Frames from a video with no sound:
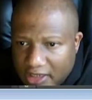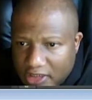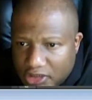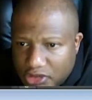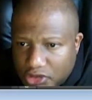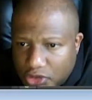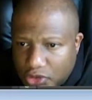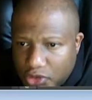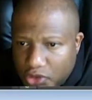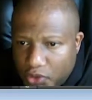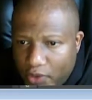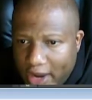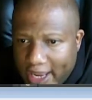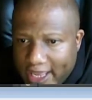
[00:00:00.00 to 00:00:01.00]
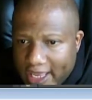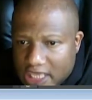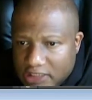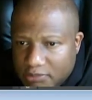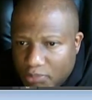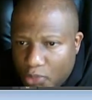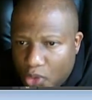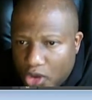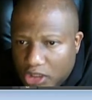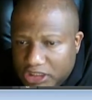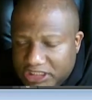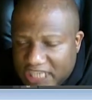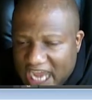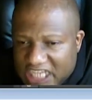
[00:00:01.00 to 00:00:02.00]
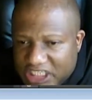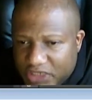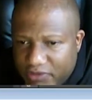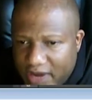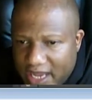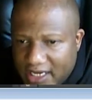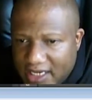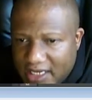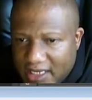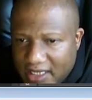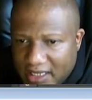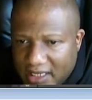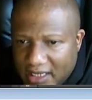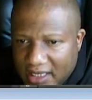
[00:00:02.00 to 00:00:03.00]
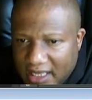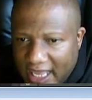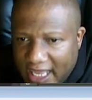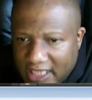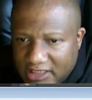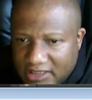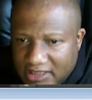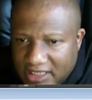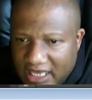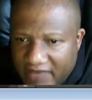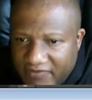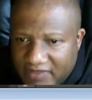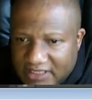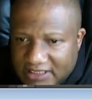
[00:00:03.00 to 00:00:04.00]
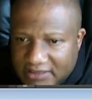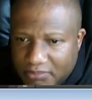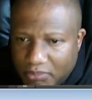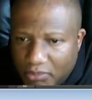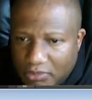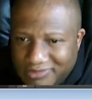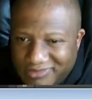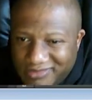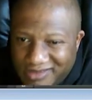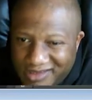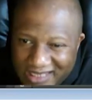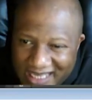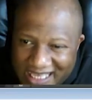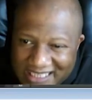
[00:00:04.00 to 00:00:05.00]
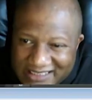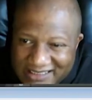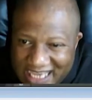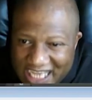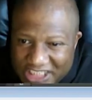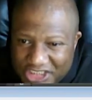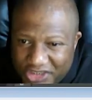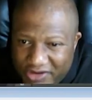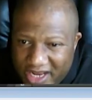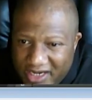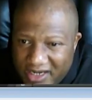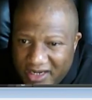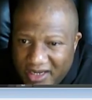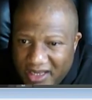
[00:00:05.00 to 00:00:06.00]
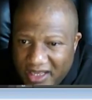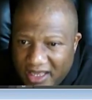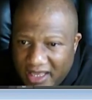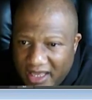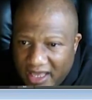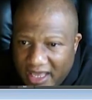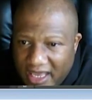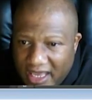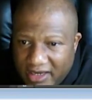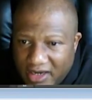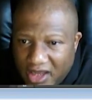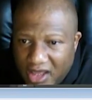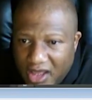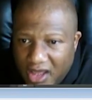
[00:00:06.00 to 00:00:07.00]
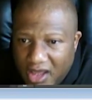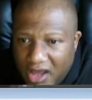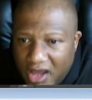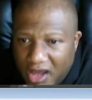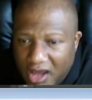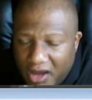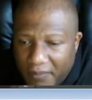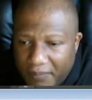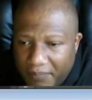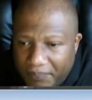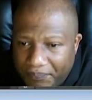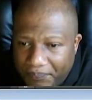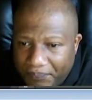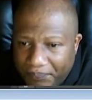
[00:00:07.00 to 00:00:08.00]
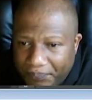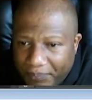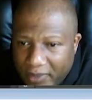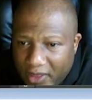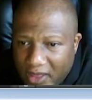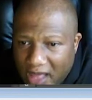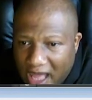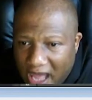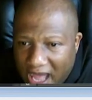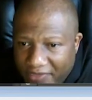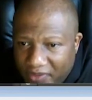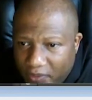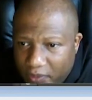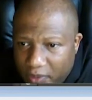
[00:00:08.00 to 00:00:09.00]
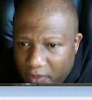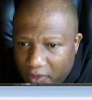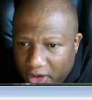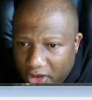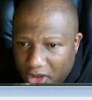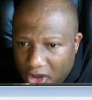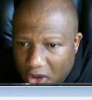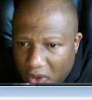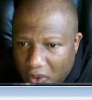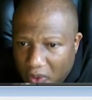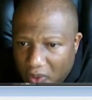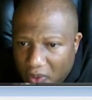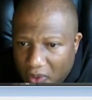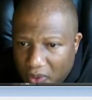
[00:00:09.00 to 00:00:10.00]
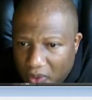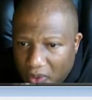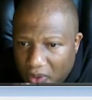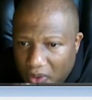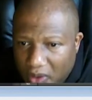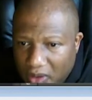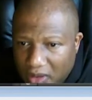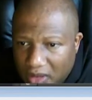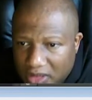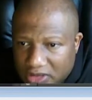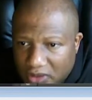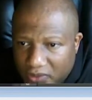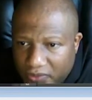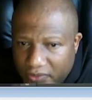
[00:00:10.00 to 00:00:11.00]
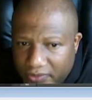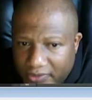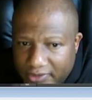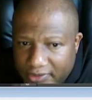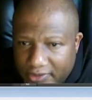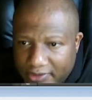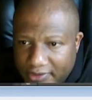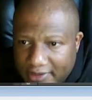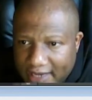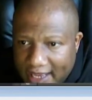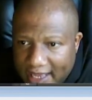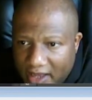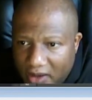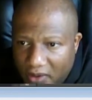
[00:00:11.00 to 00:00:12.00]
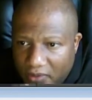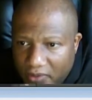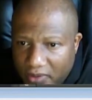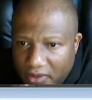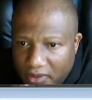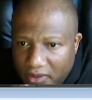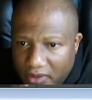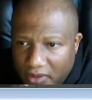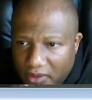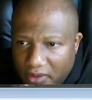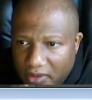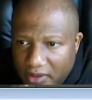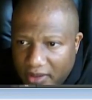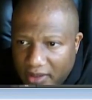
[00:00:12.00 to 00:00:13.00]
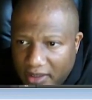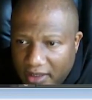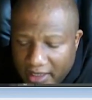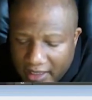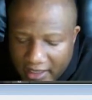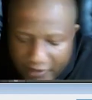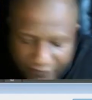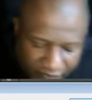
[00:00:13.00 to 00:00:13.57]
to the right is more saturated and to the left is less saturated. And I think we want to go, let's go down and fill